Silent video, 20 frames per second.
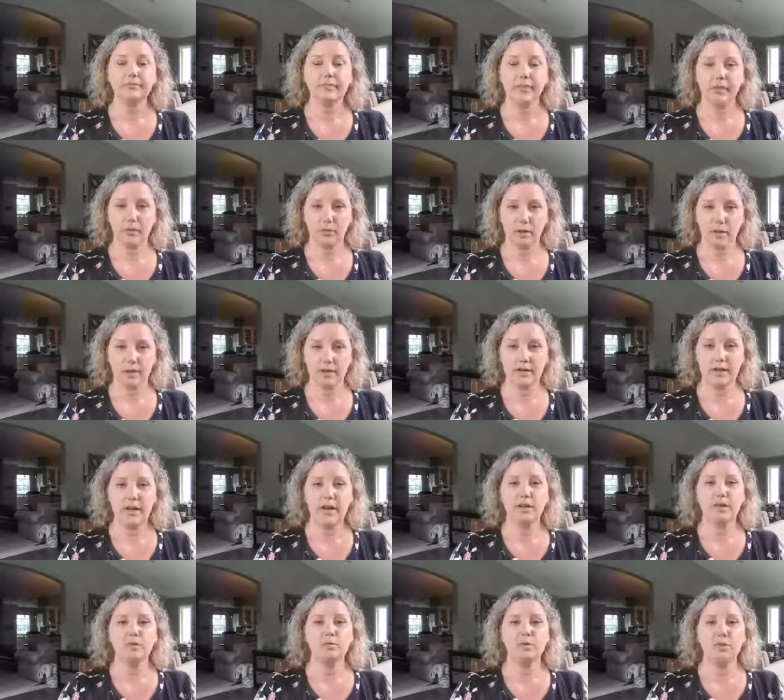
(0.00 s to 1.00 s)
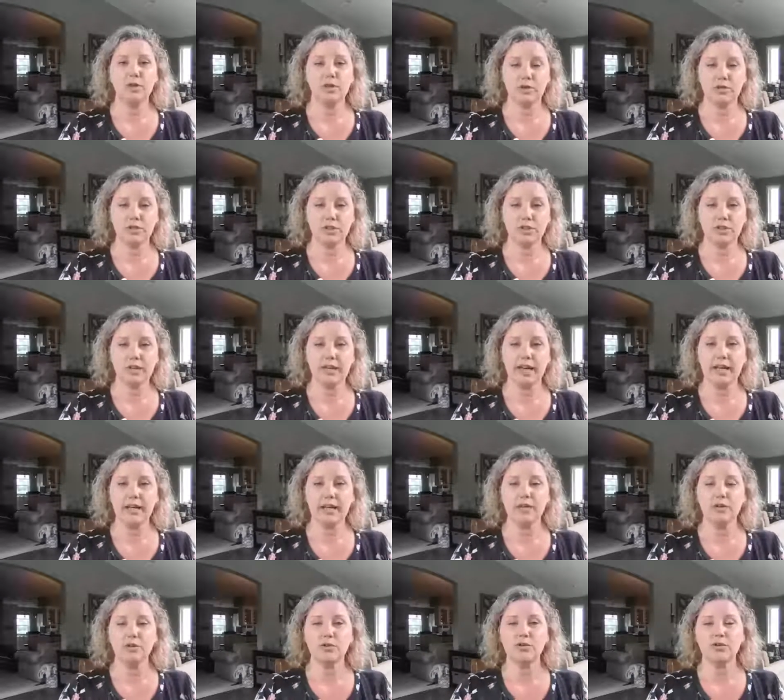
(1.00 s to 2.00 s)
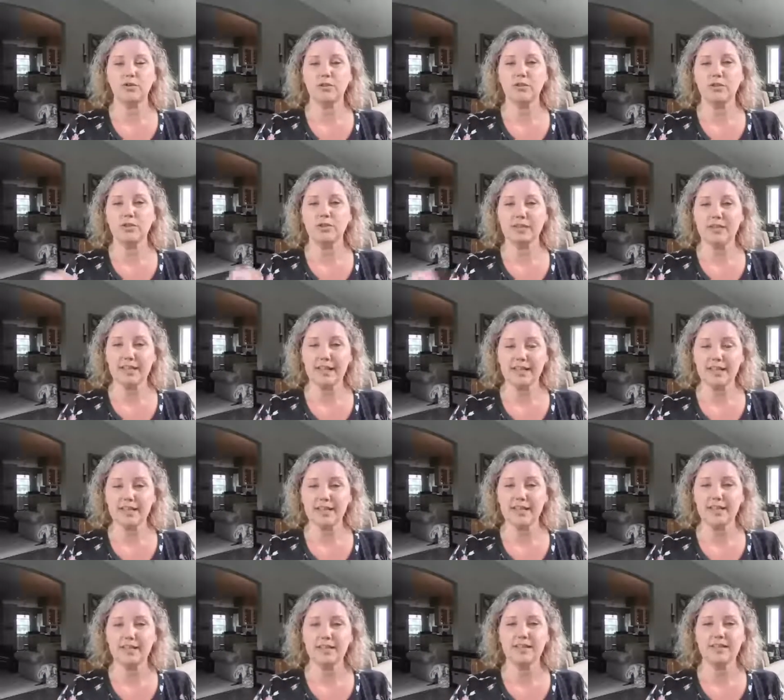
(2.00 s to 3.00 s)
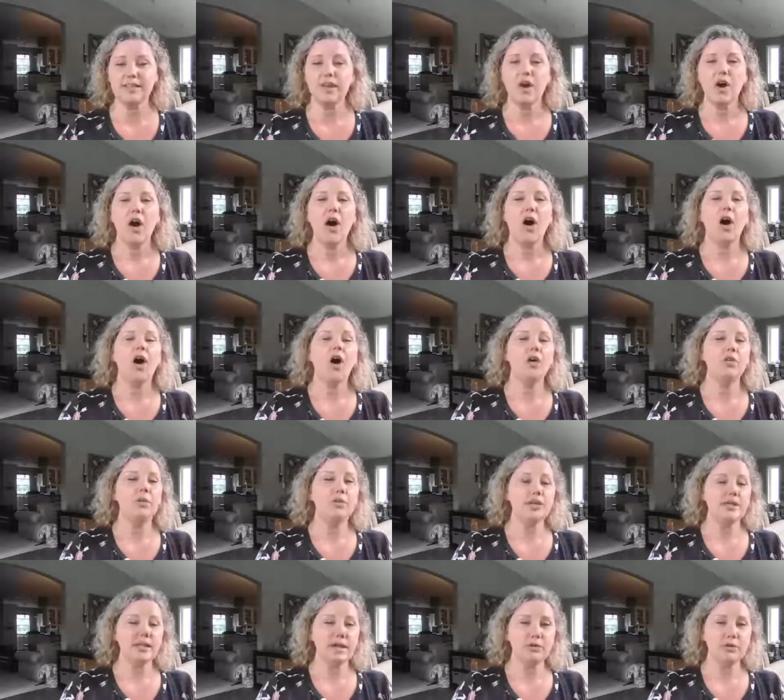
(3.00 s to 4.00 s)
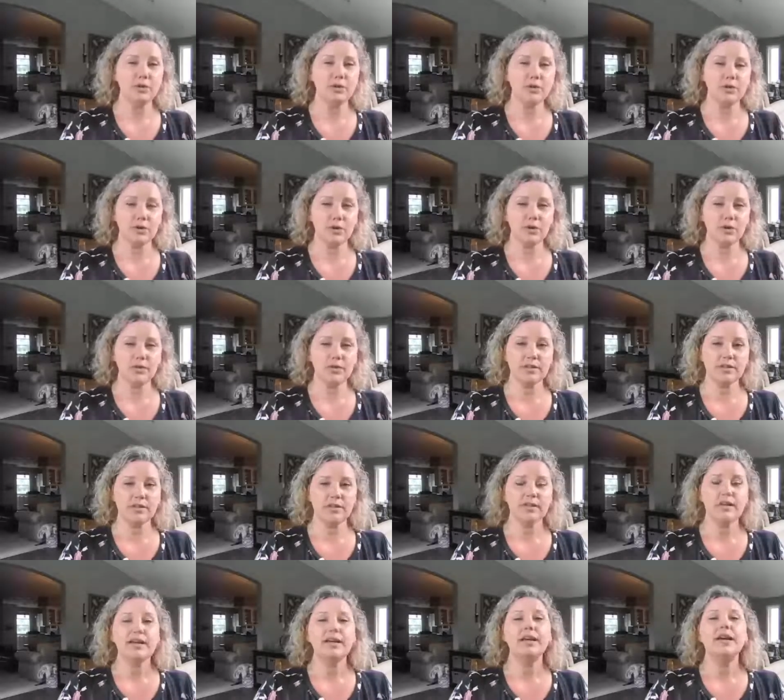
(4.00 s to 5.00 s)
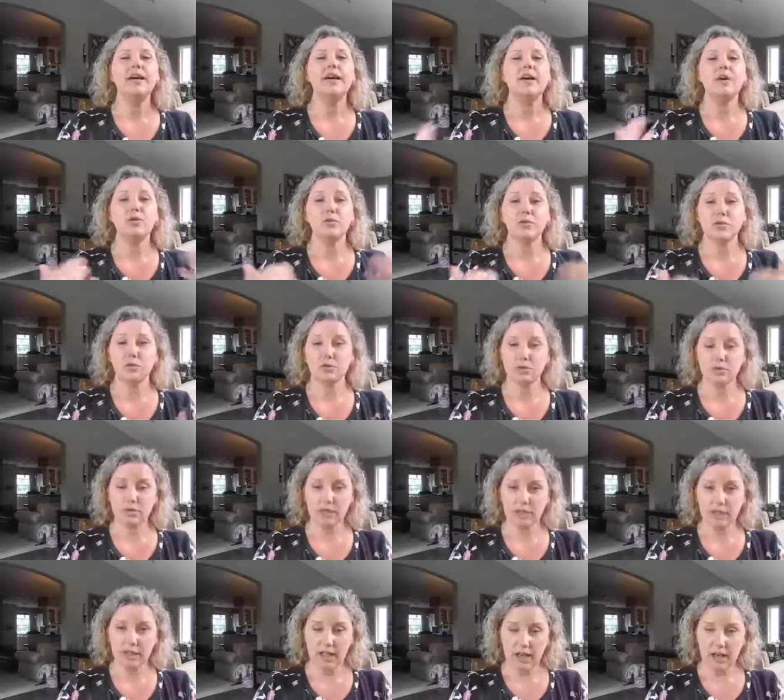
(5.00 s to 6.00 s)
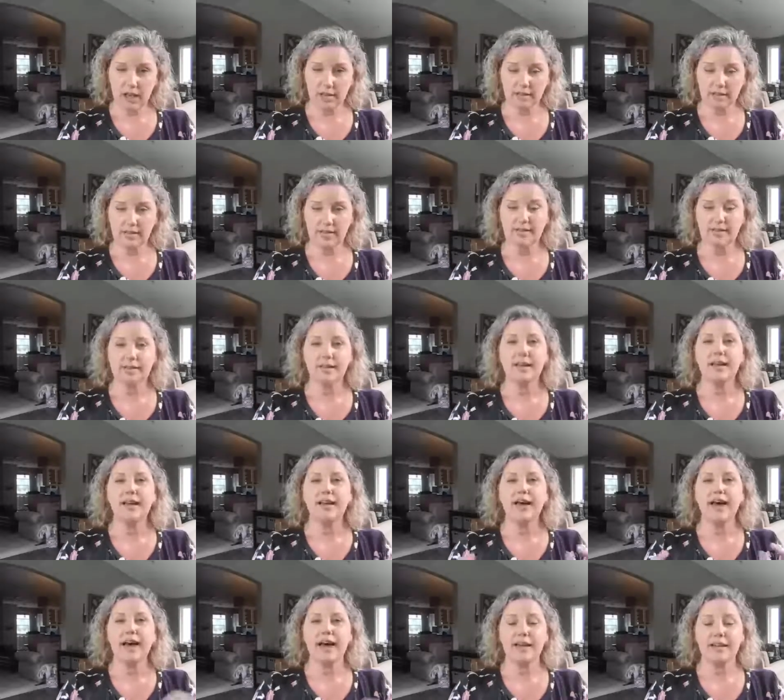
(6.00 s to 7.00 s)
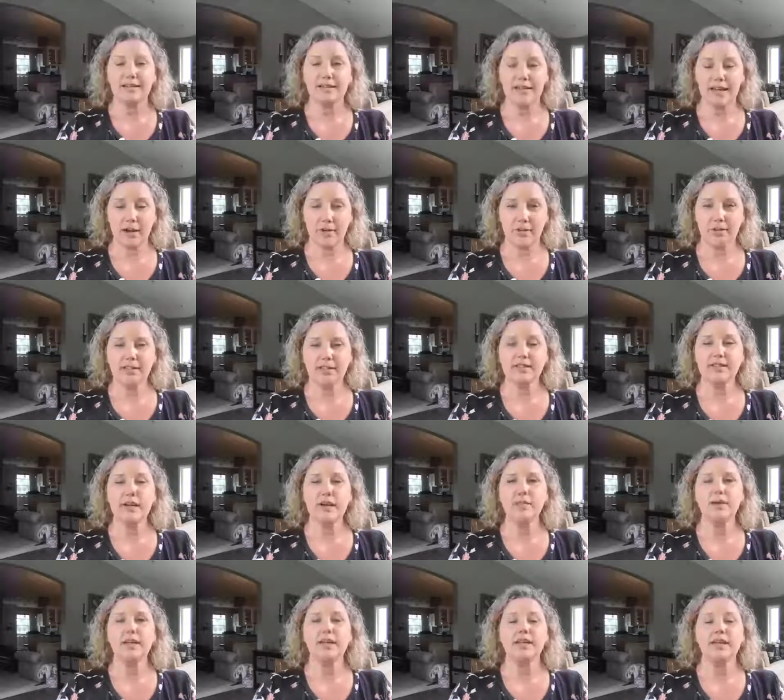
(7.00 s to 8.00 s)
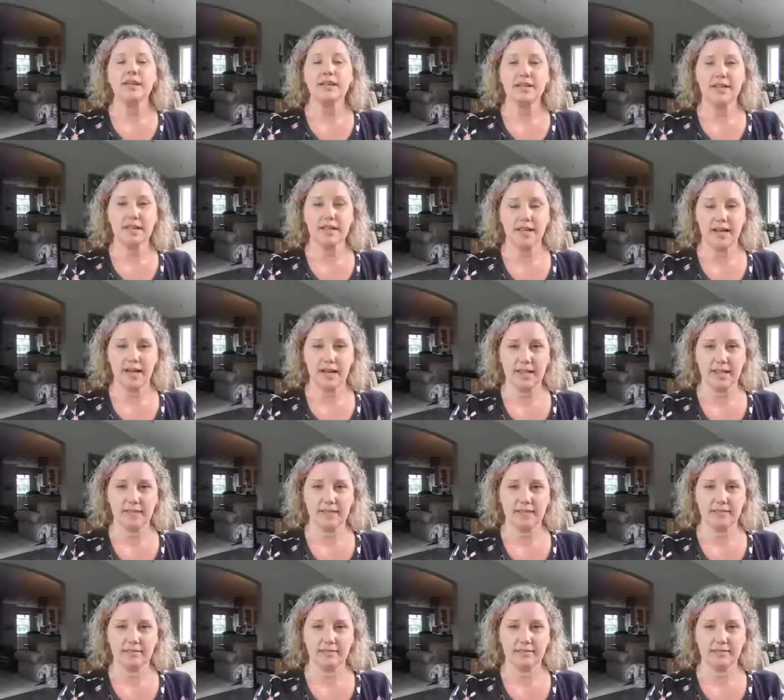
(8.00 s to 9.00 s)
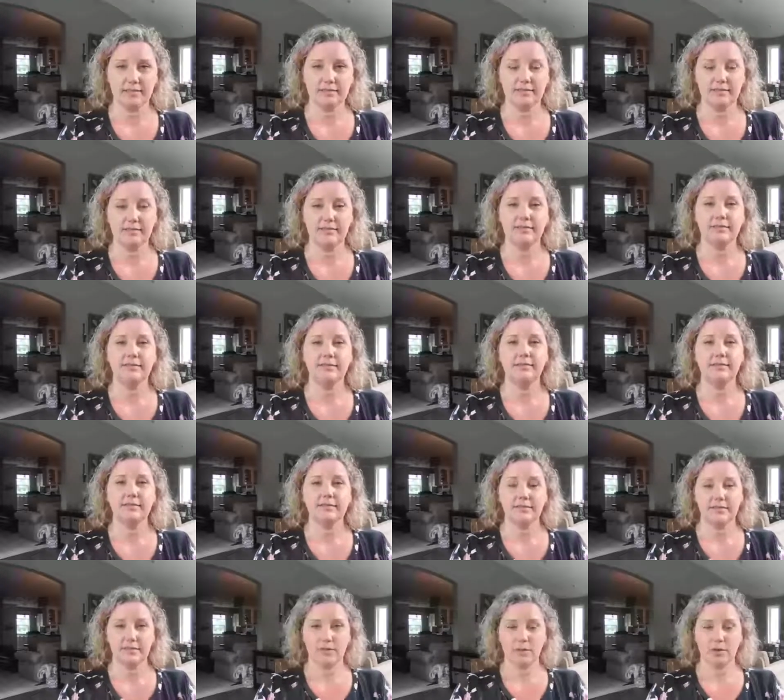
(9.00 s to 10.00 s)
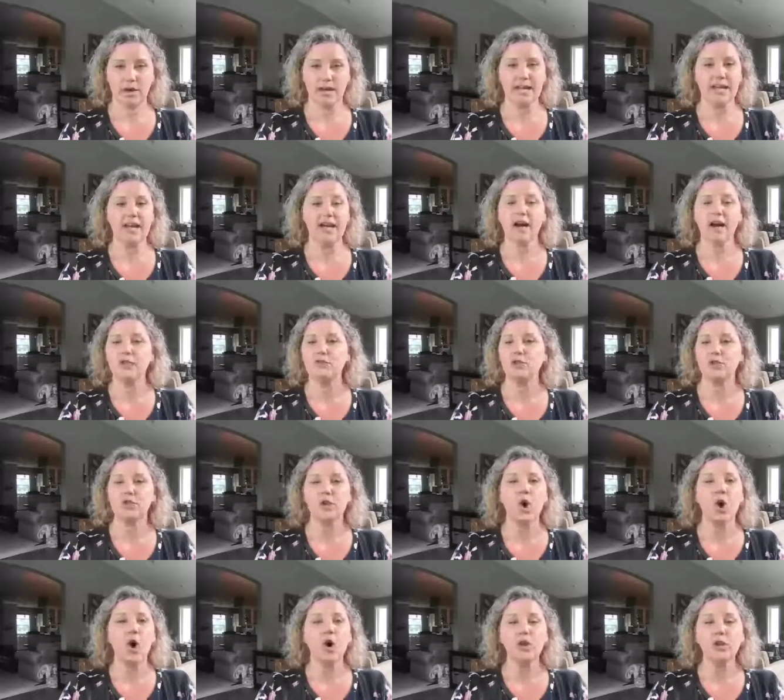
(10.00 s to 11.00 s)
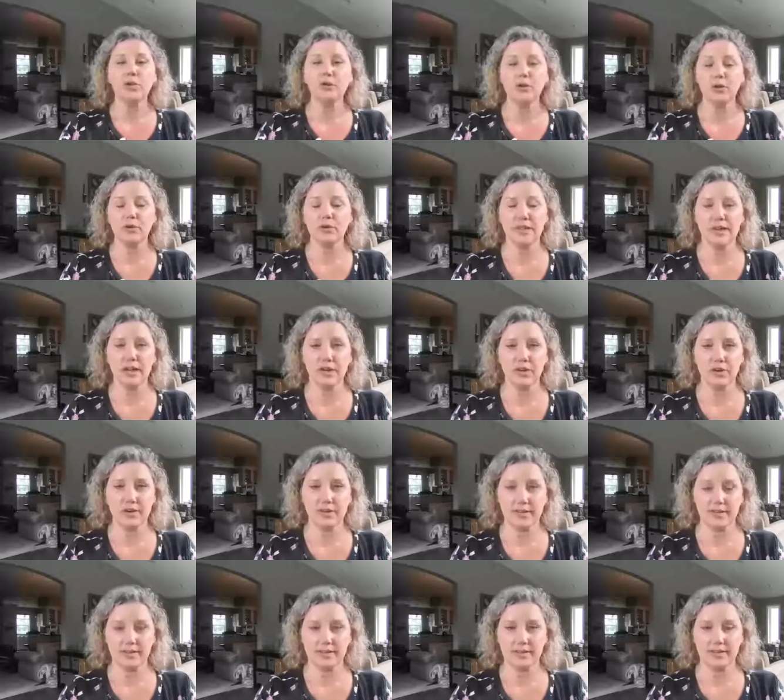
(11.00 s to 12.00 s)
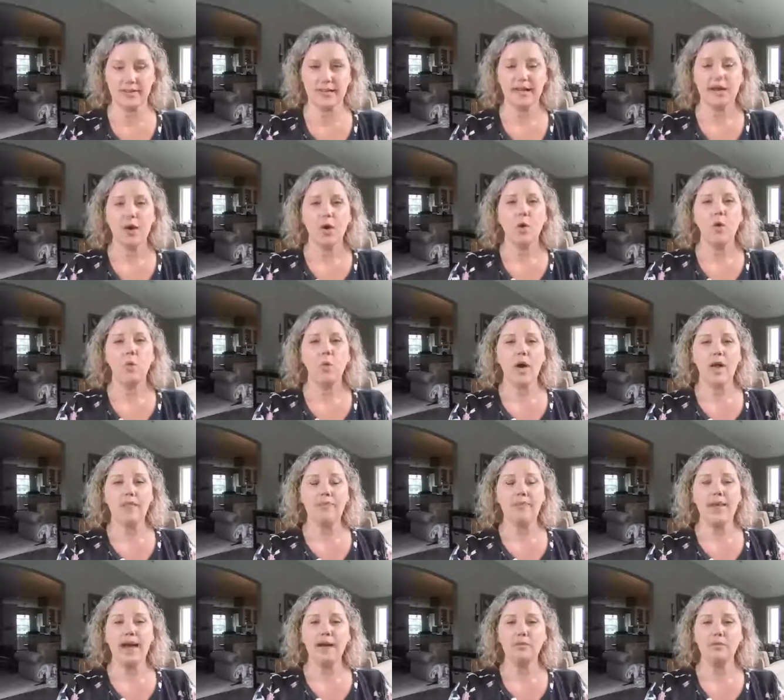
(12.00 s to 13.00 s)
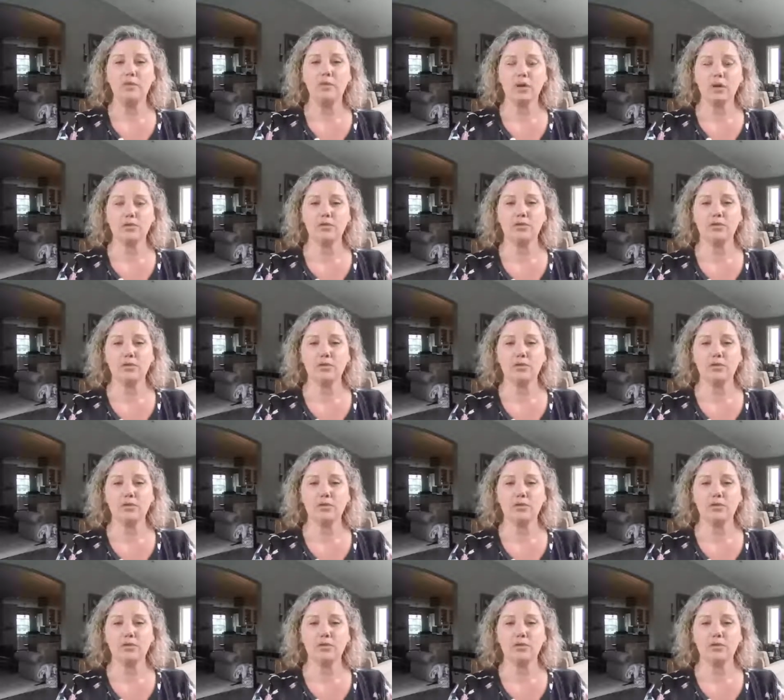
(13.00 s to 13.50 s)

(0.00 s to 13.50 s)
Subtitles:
right? Your mucosal lining goes from your sinuses all the way down your throat, goes through the lungs and down the stomach and into the gut. Okay, it covers all of those areas. When that mucosal